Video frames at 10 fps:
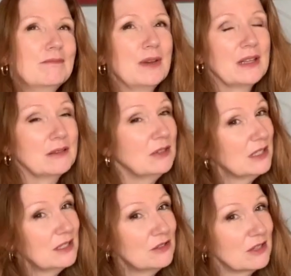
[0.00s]
but the
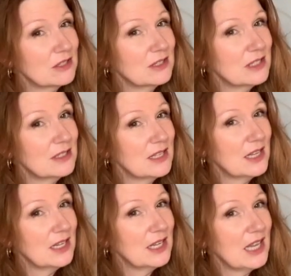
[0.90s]
written instructions I
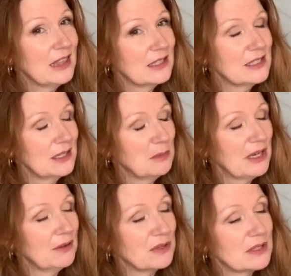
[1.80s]
say in the seam
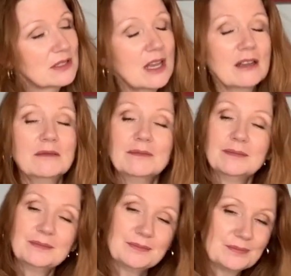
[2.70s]
allowance so
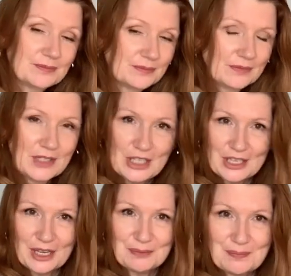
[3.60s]
you
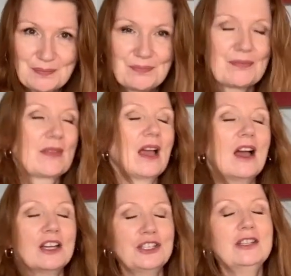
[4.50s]
know
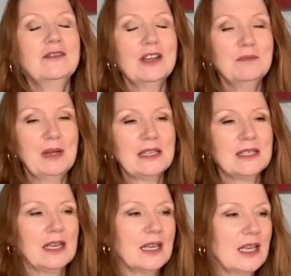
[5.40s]
I should have known
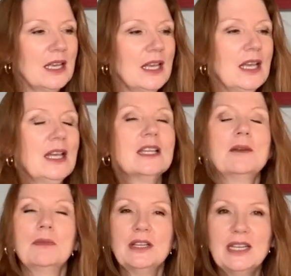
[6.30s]
better
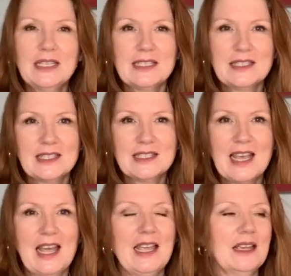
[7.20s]
but needless to
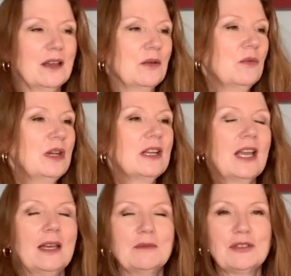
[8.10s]
say when I
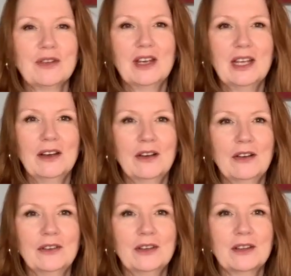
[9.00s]
came to try it
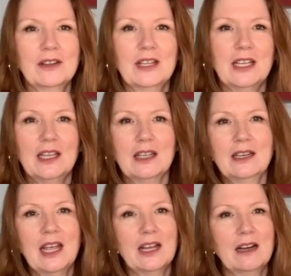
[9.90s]
on, the
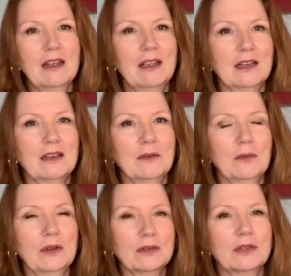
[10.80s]
neckline
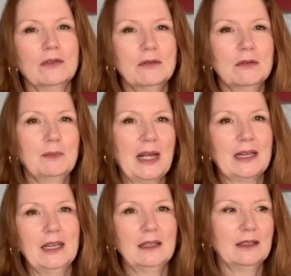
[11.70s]
was all
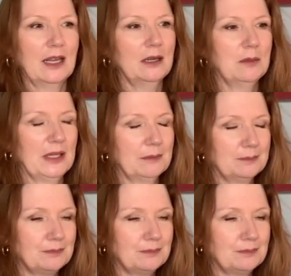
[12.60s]
baggy and gaping.